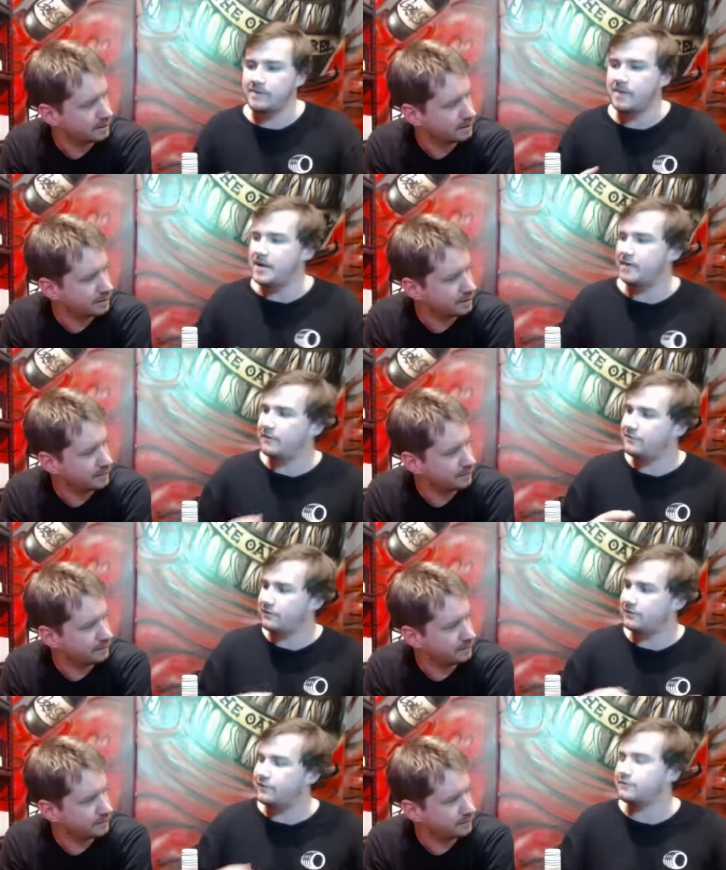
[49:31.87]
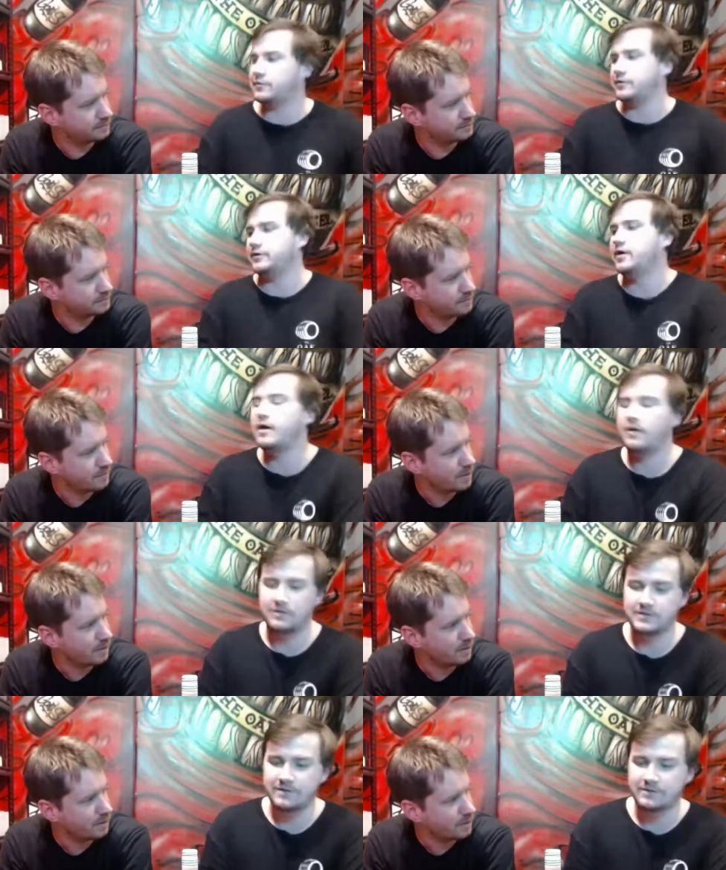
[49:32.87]
Speaker 1: Barbera for, for fruit
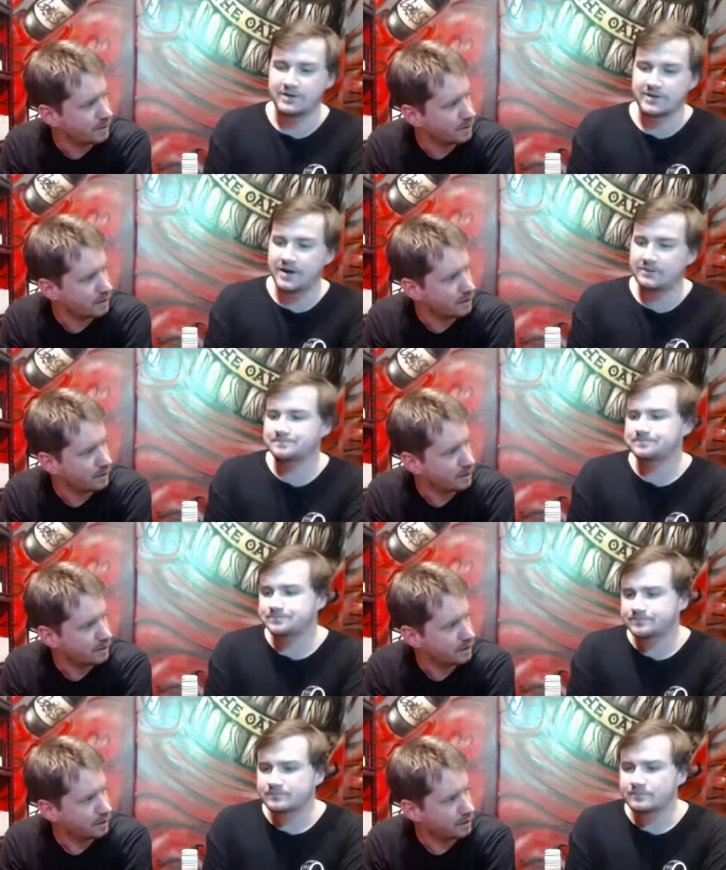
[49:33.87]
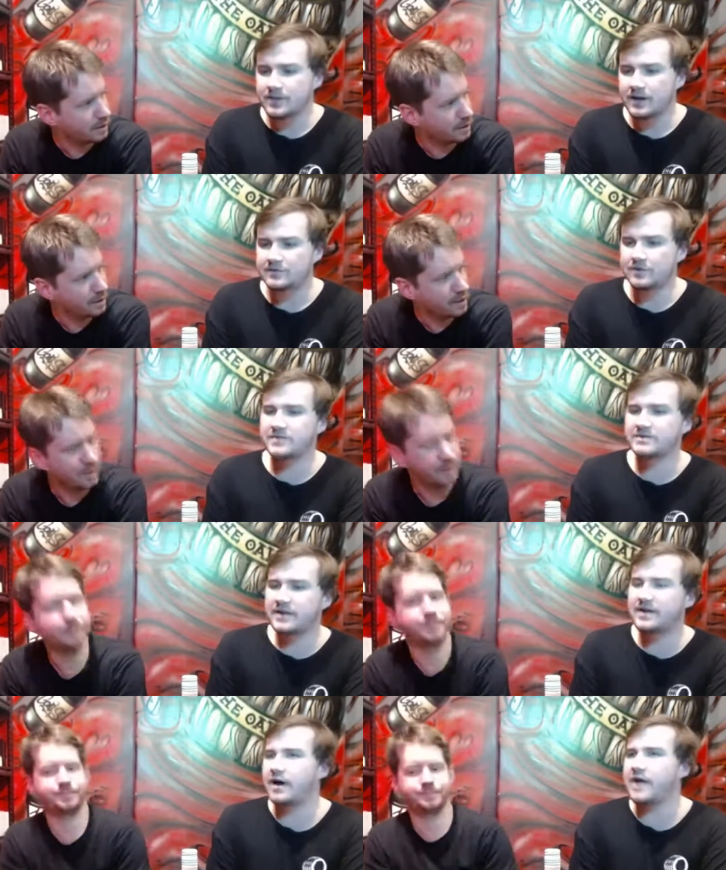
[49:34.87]
or something like that. So it's
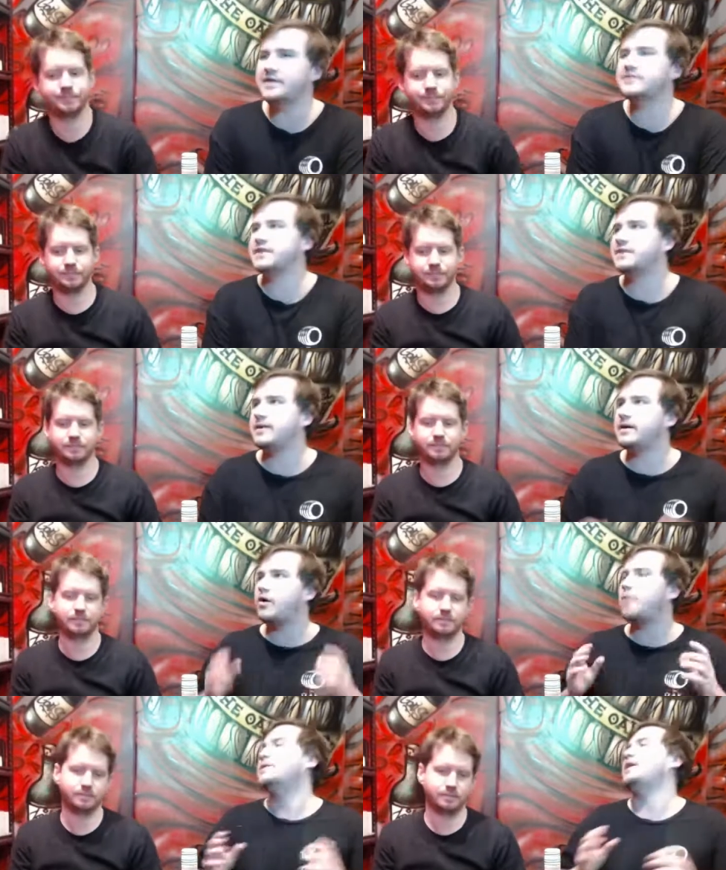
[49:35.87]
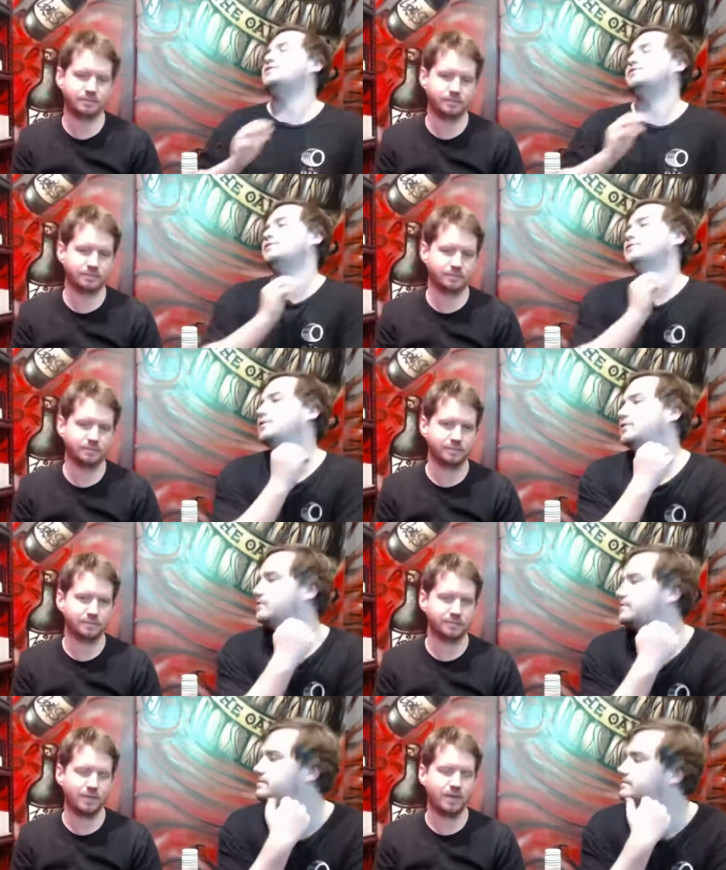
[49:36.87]
gonna. I think it's gonna be a combination of the two.
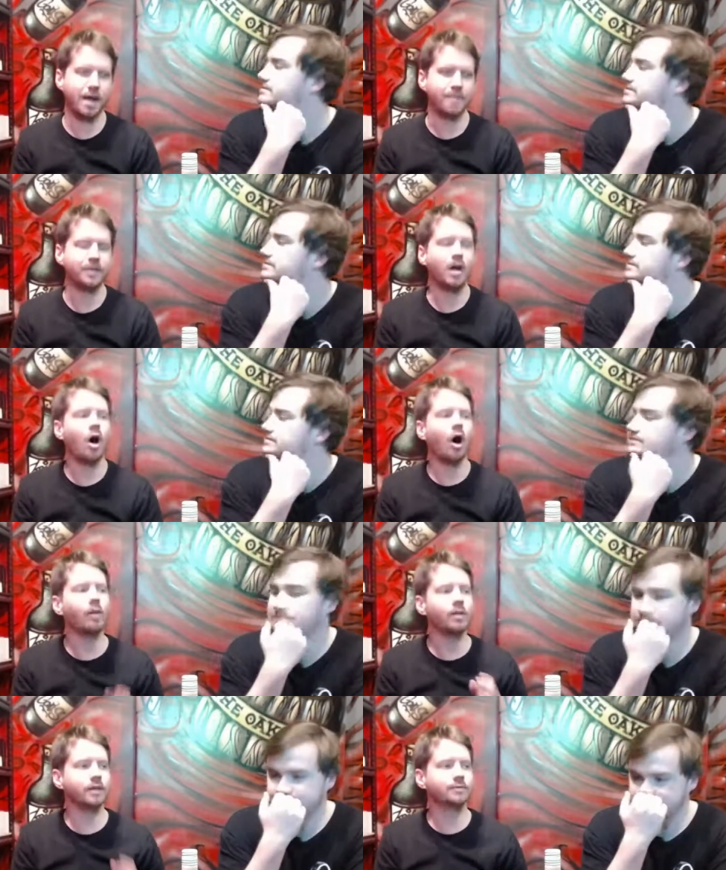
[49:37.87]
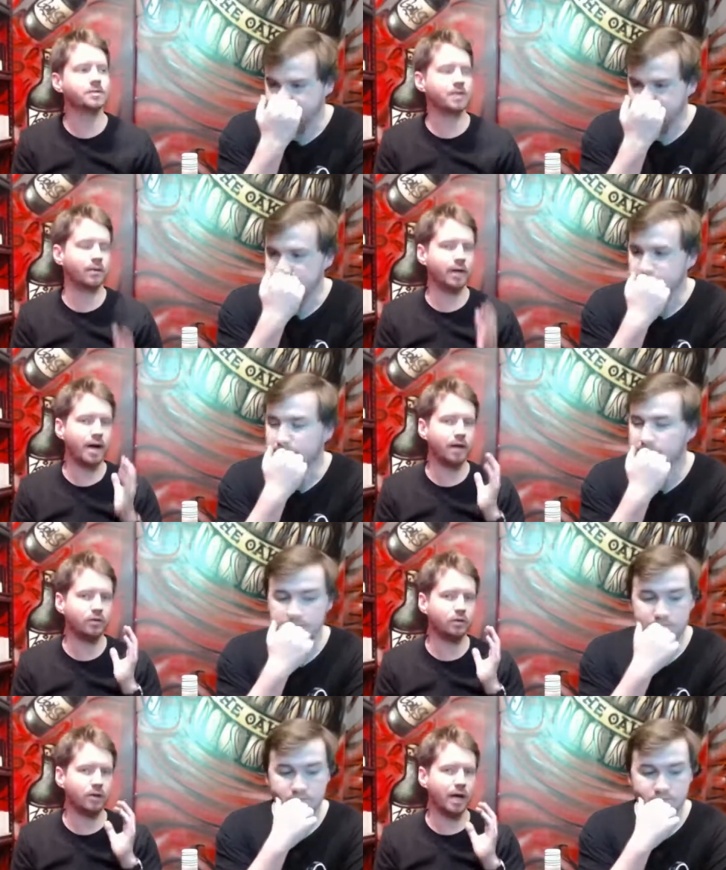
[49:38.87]
Speaker 2: Yeah, I would love to see. We are
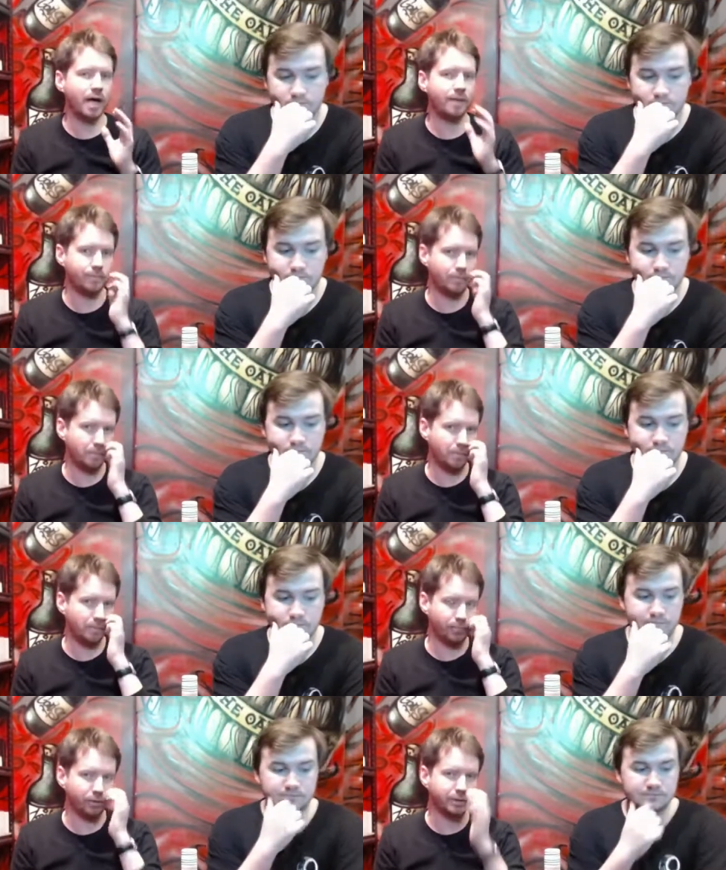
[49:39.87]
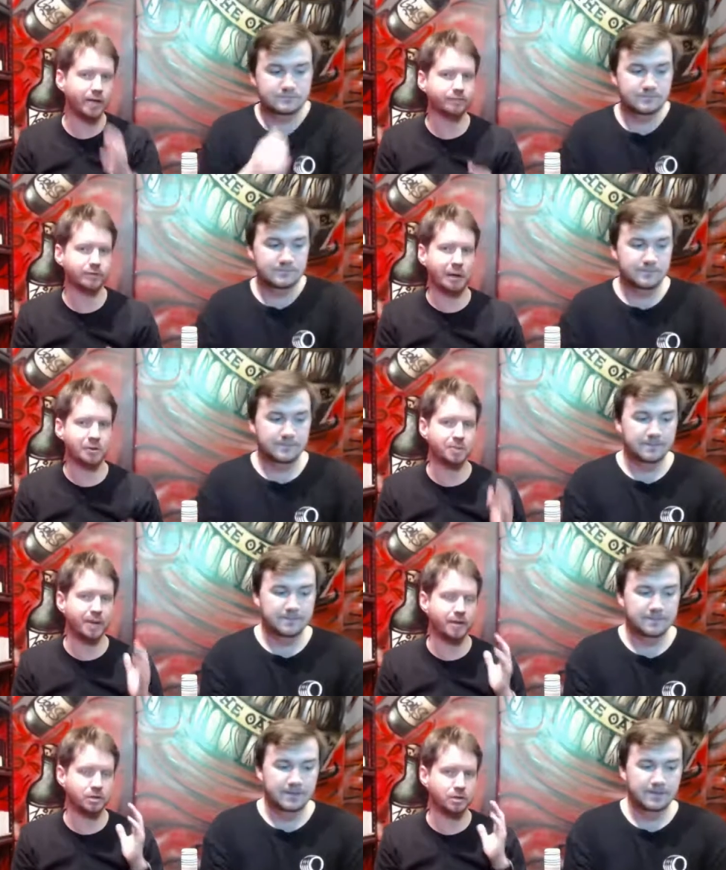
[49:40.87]
um, we're bringing after hours
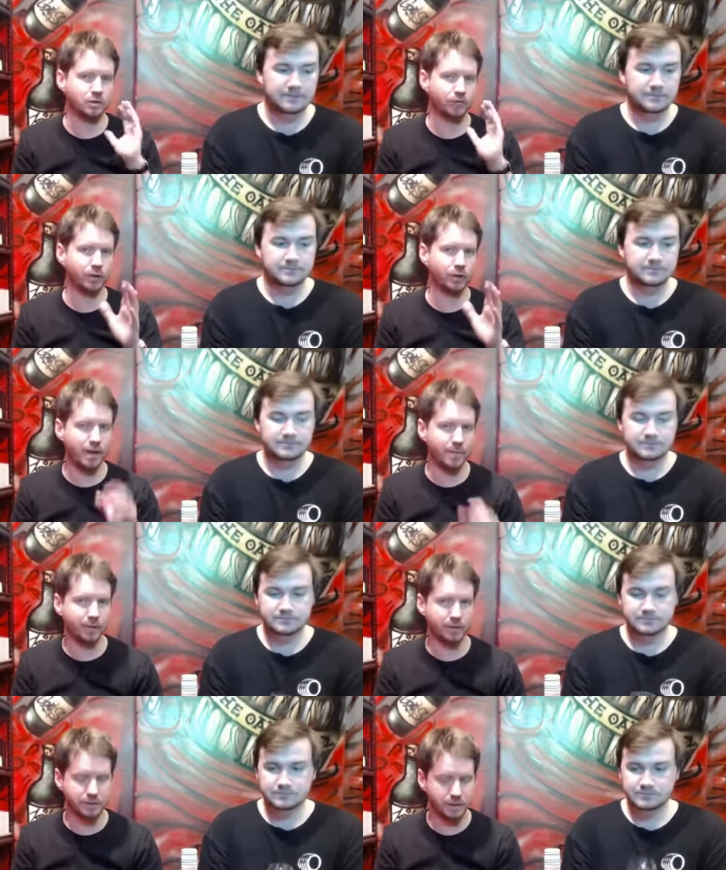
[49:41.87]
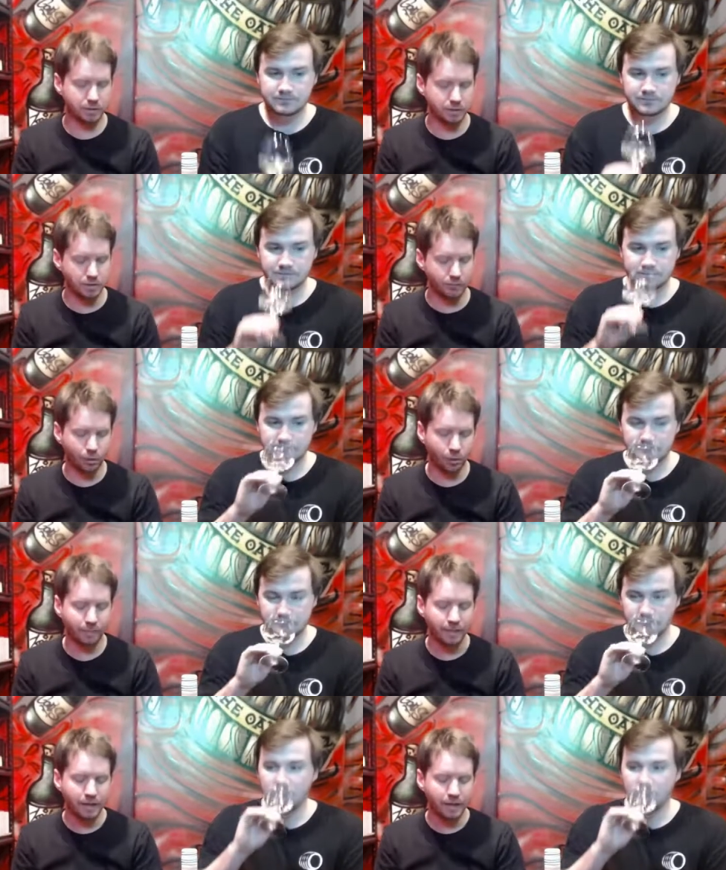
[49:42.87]
back to, to fill a gap here in Sydney Whisky Forum,